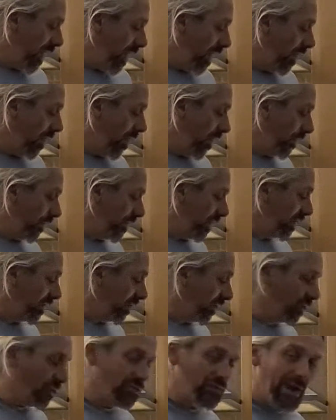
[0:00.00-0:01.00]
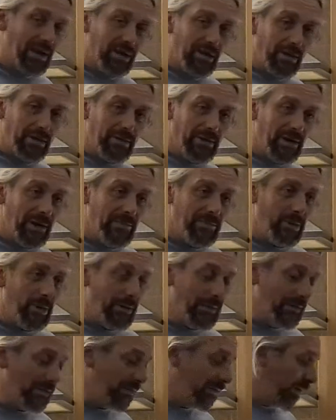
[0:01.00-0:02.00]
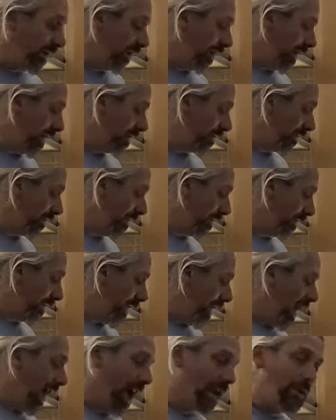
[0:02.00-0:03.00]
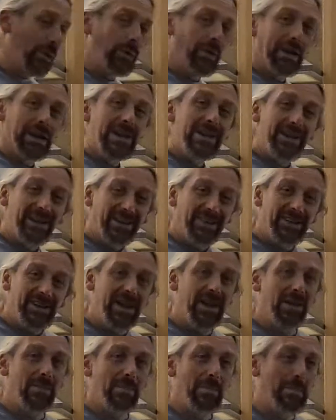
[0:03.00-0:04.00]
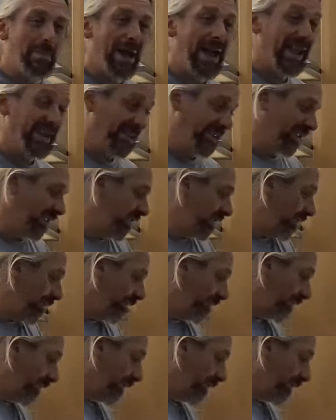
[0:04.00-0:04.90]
of a decent strength at 5.5 and only 99 pence,